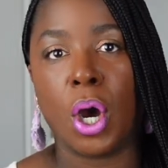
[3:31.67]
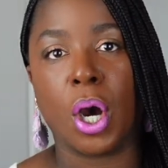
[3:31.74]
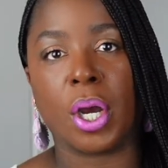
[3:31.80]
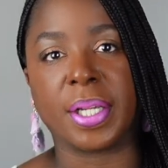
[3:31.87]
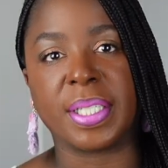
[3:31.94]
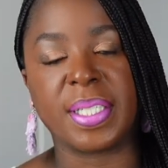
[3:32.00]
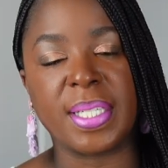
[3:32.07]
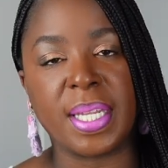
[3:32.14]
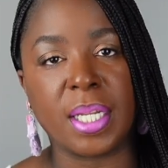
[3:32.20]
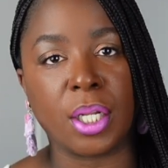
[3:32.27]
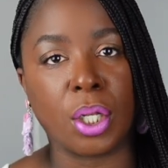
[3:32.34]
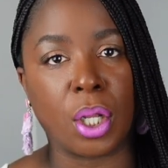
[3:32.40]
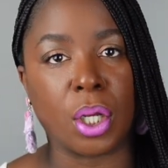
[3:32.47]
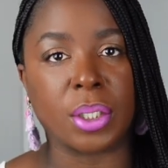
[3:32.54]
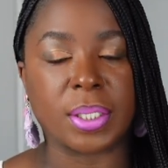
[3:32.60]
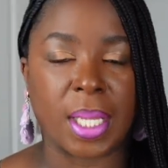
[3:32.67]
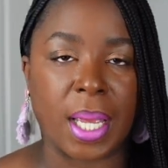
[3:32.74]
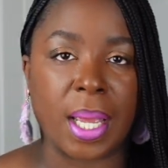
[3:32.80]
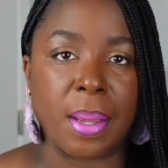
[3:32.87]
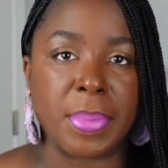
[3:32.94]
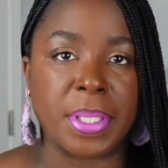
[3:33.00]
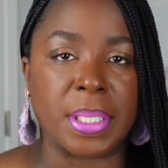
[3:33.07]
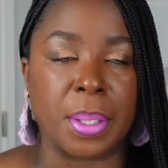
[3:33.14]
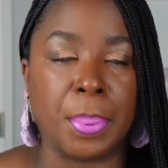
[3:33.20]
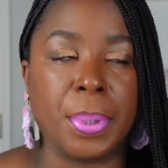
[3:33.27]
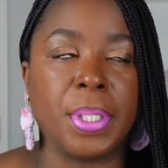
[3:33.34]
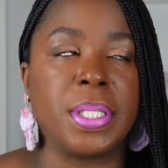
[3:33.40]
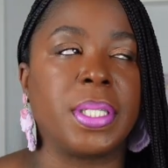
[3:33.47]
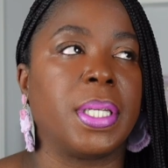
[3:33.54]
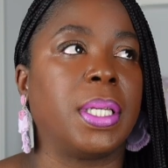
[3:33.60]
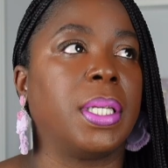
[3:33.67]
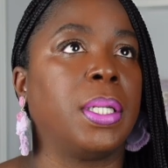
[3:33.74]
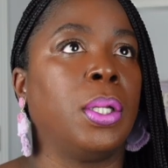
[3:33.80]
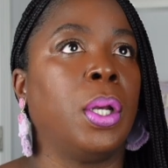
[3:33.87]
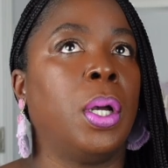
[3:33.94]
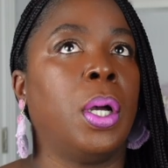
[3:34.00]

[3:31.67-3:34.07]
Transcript: or extended long time into prison.